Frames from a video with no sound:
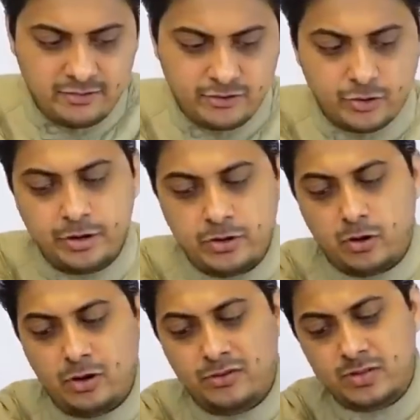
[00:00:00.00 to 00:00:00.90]
turned it
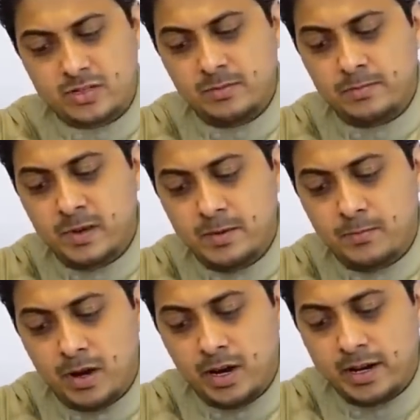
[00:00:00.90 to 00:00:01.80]
off, simply
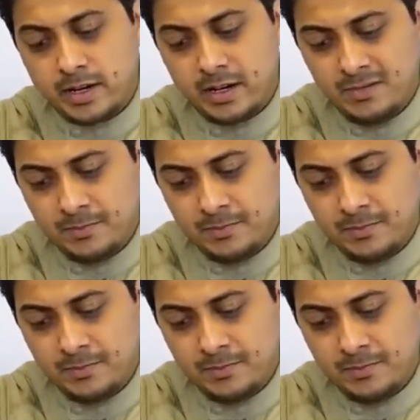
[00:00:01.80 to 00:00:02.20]
plug it in.